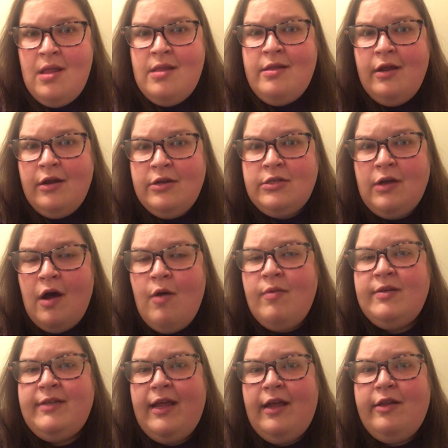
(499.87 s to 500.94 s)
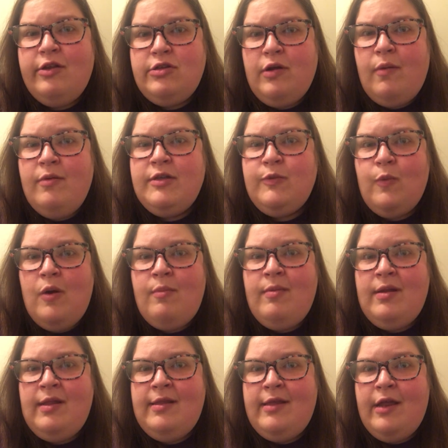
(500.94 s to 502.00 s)
There's always a woman
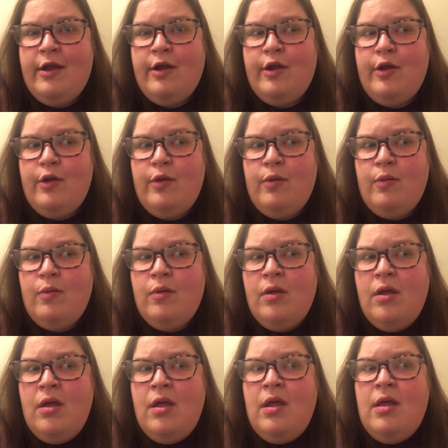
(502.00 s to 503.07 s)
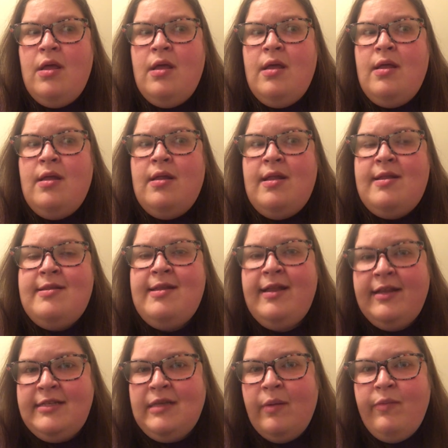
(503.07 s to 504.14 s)
in there who
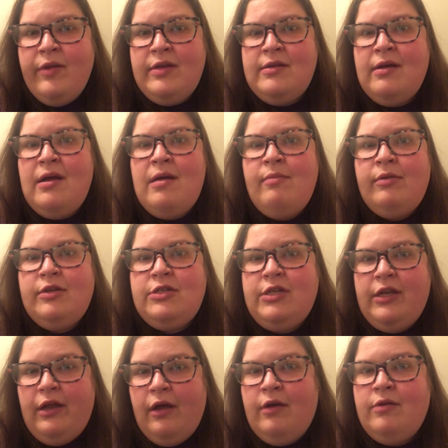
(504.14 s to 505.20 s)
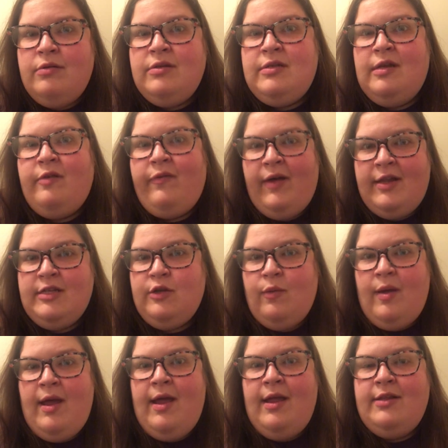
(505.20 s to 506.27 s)
needs something done, but she goes and finds a
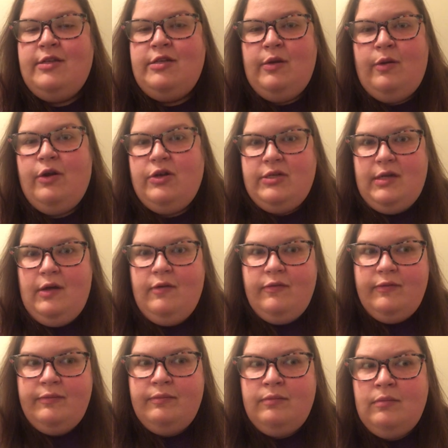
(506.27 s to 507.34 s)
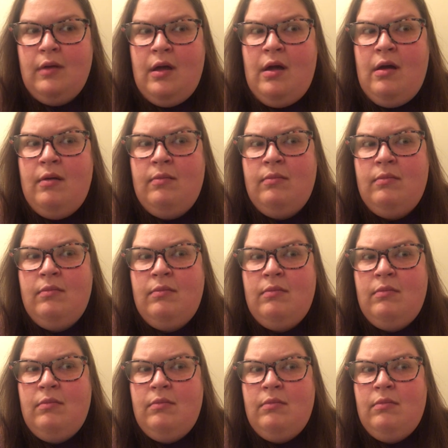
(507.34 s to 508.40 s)
way to do it herself.
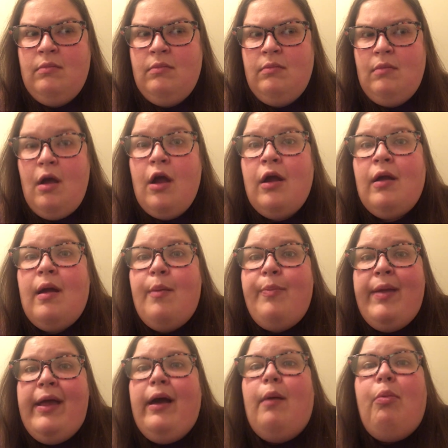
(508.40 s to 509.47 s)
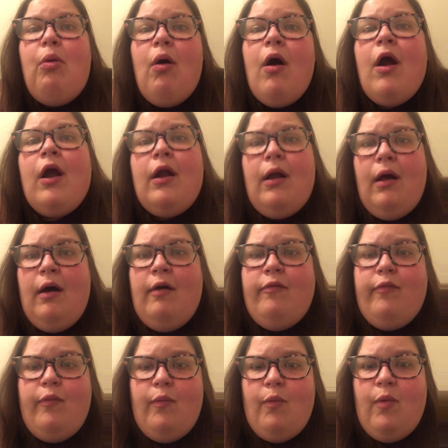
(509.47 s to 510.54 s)
Or being a part
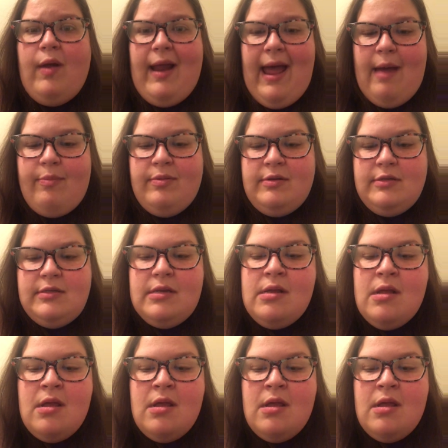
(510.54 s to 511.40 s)
of what happens.